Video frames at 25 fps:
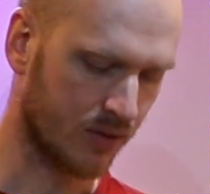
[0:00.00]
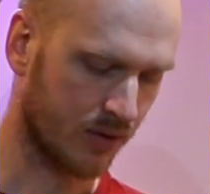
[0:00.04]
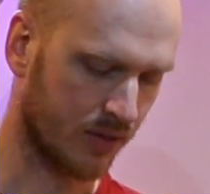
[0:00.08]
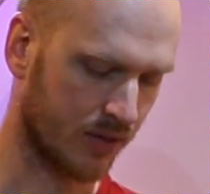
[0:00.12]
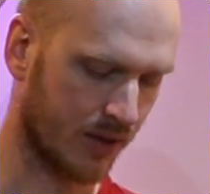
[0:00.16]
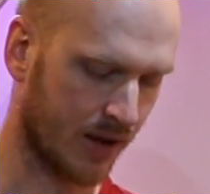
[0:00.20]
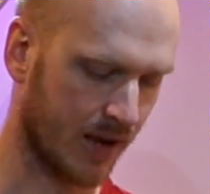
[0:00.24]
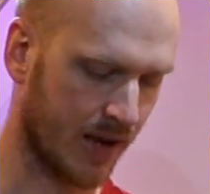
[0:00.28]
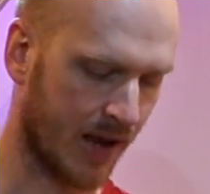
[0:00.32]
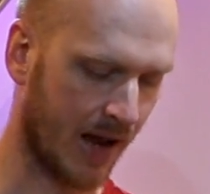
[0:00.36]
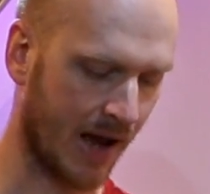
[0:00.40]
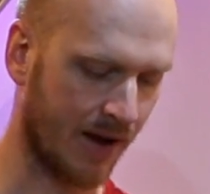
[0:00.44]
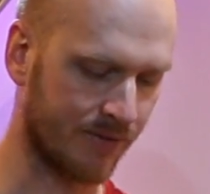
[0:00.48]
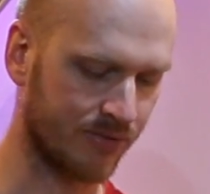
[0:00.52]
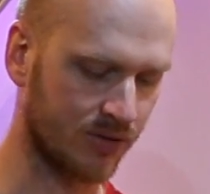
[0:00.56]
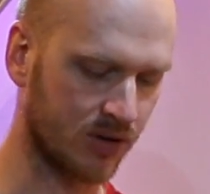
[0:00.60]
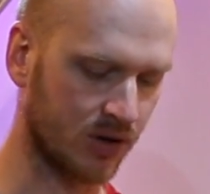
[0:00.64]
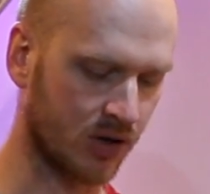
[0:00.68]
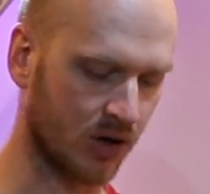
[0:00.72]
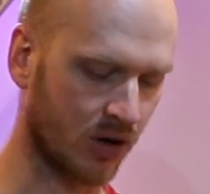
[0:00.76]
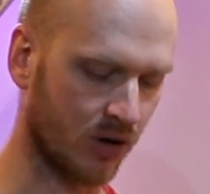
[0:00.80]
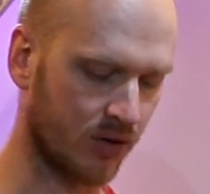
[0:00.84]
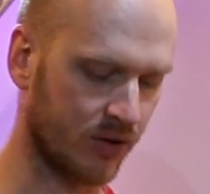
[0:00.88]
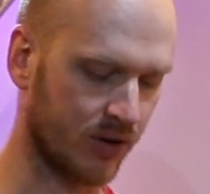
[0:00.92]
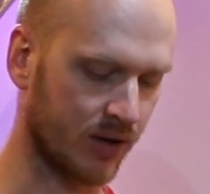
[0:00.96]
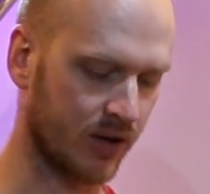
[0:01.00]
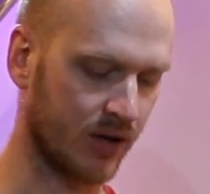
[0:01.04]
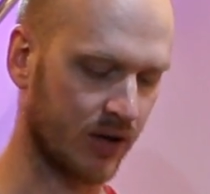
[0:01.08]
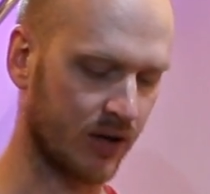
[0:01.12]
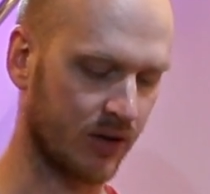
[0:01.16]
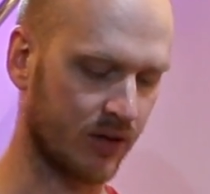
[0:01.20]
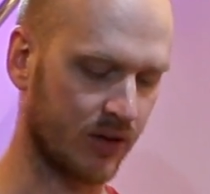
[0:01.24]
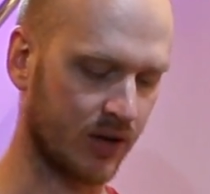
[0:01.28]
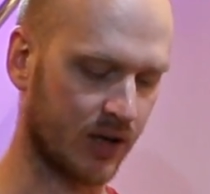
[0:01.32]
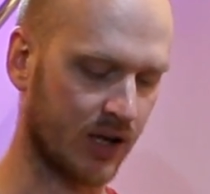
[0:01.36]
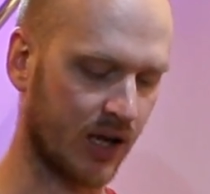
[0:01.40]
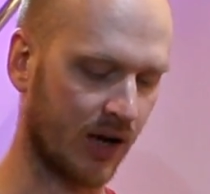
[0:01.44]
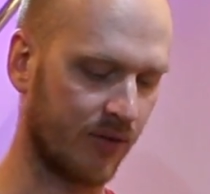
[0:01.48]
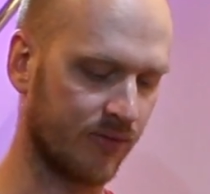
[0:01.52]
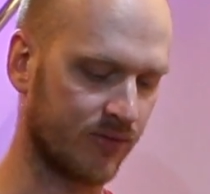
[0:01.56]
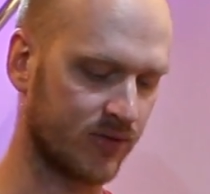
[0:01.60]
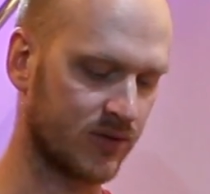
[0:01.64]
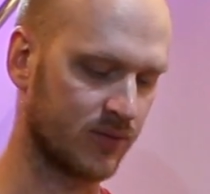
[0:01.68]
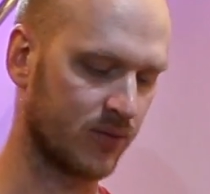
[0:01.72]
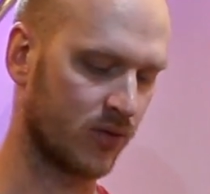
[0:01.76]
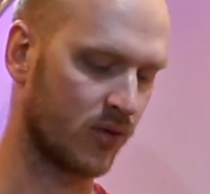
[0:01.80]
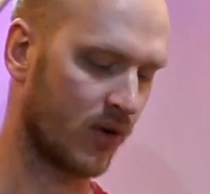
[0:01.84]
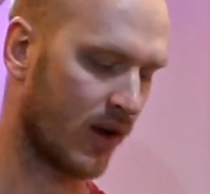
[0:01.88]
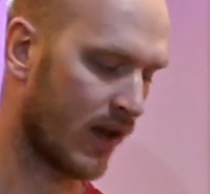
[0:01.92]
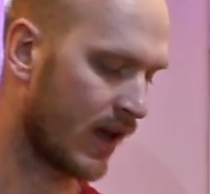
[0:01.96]
They haven't got the
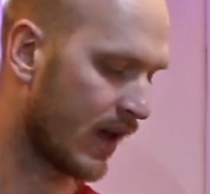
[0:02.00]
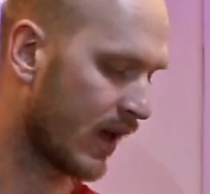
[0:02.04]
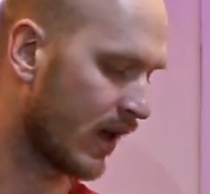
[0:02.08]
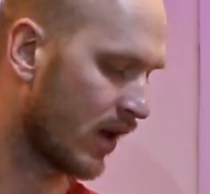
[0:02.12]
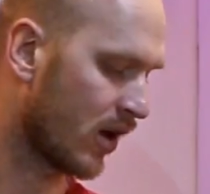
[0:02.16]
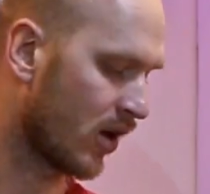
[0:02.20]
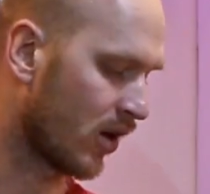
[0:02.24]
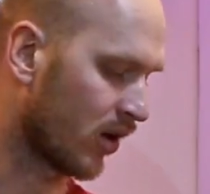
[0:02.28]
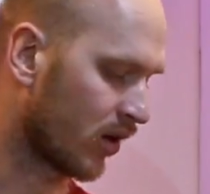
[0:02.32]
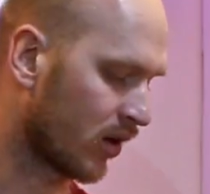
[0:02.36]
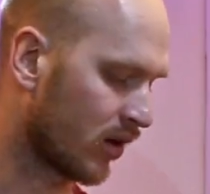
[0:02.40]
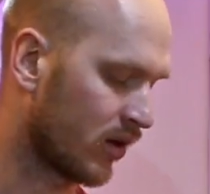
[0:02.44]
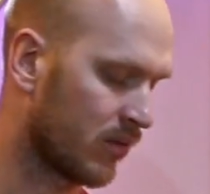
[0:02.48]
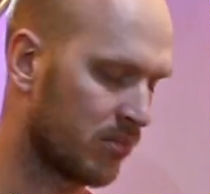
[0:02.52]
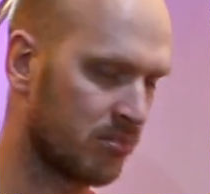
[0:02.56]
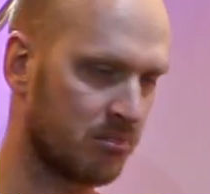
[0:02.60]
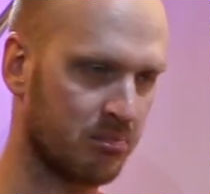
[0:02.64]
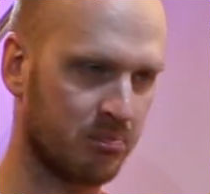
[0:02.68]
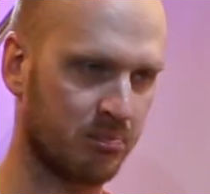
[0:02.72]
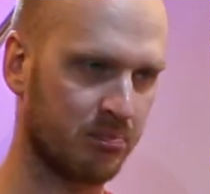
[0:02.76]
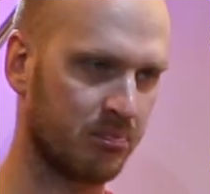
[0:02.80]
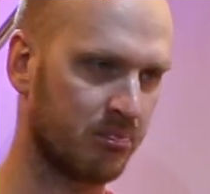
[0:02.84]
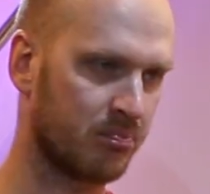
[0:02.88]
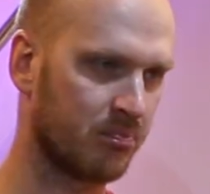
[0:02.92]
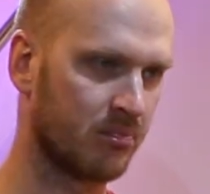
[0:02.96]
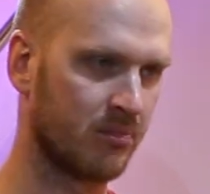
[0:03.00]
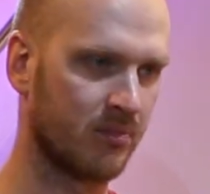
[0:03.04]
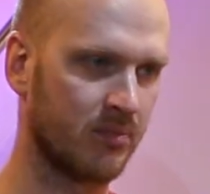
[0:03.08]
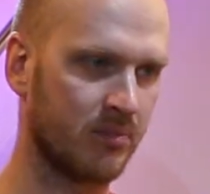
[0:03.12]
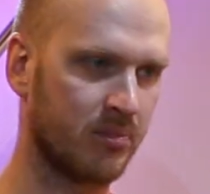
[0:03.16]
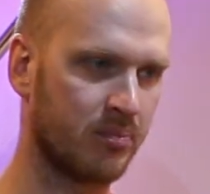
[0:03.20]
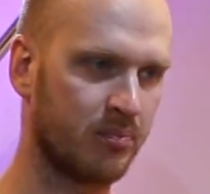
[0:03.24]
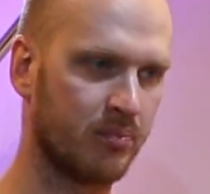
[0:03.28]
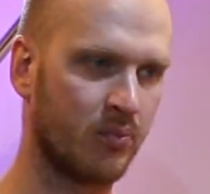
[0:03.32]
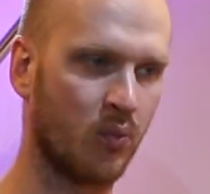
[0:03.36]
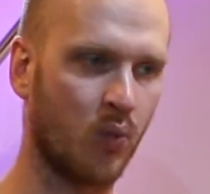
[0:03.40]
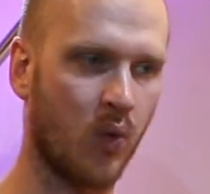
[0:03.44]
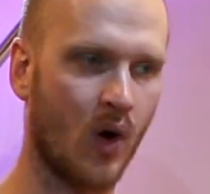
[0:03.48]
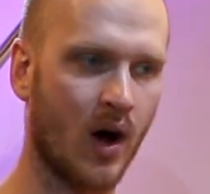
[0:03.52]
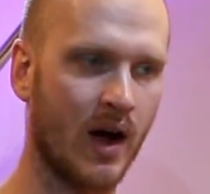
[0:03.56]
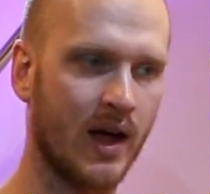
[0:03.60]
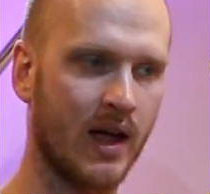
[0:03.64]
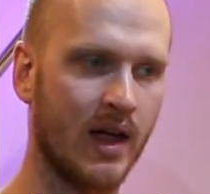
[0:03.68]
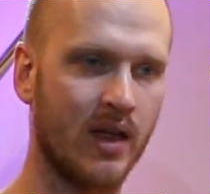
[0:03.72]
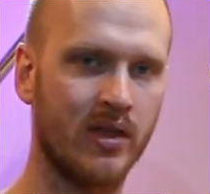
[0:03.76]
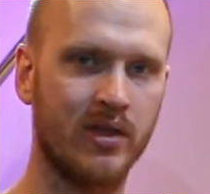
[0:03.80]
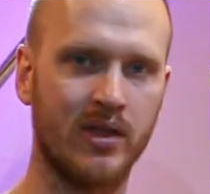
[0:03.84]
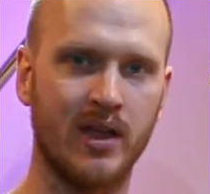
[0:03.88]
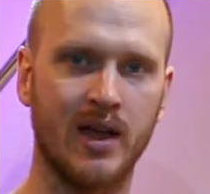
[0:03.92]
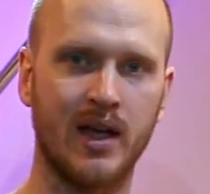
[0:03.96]
comfortable ear hook
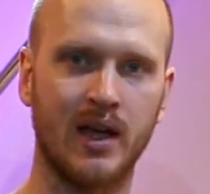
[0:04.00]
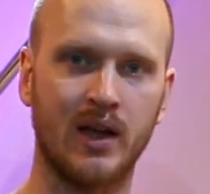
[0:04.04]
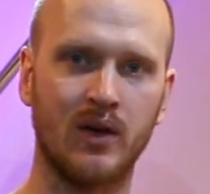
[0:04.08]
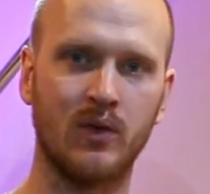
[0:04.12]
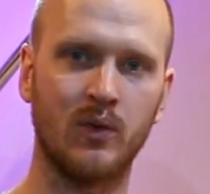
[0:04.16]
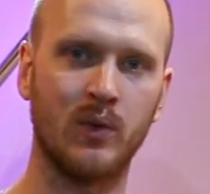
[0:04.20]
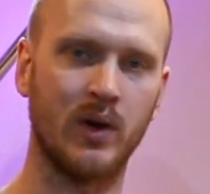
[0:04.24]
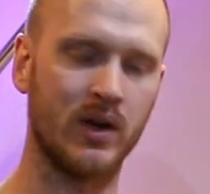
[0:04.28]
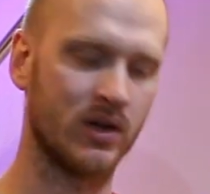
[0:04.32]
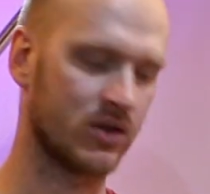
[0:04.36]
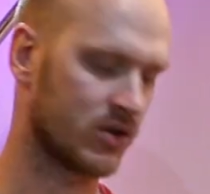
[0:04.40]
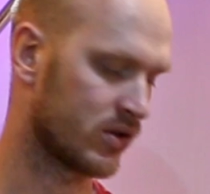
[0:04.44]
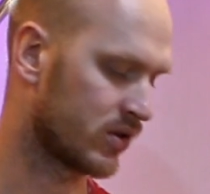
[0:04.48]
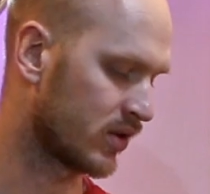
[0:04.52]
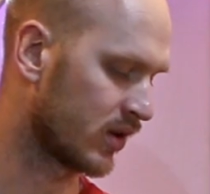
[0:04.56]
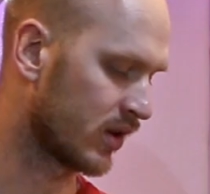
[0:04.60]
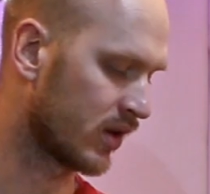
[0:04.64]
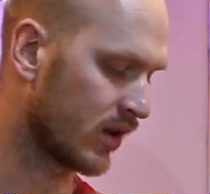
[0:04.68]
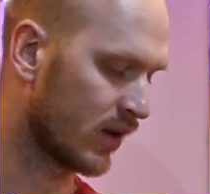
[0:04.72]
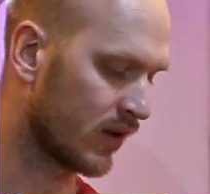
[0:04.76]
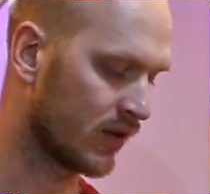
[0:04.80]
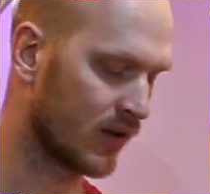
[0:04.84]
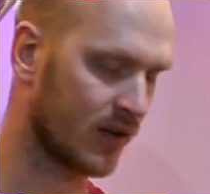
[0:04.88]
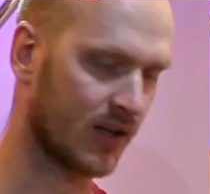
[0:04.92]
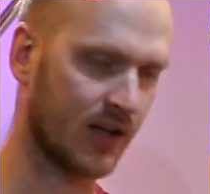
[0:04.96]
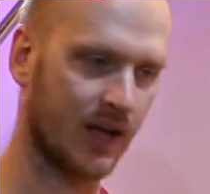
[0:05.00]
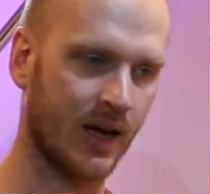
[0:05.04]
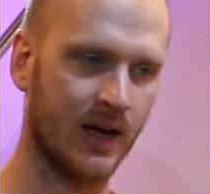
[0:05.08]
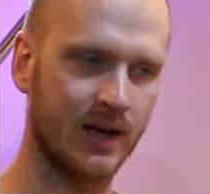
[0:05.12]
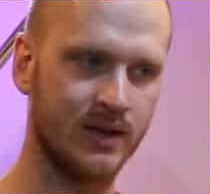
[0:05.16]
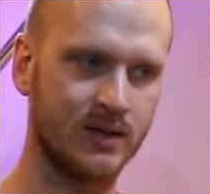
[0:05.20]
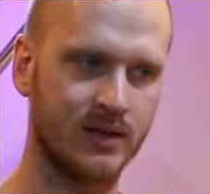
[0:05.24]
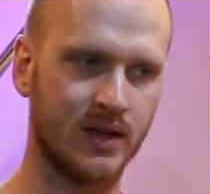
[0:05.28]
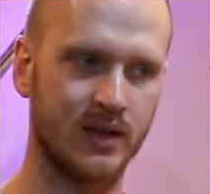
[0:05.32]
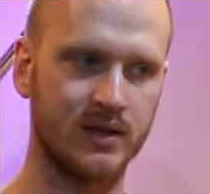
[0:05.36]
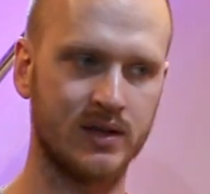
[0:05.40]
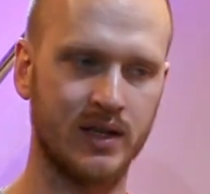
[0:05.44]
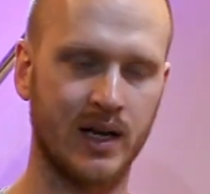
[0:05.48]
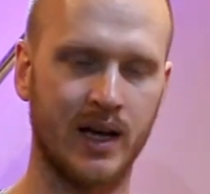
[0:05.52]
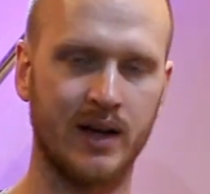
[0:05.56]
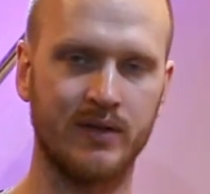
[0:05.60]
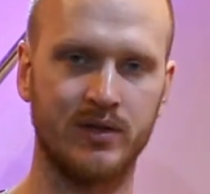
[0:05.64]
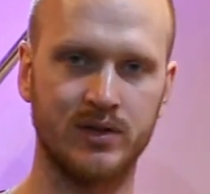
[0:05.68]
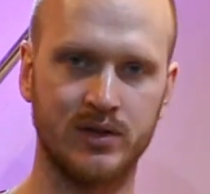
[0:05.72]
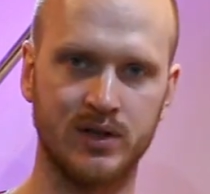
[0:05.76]
wire thing which the KZs have.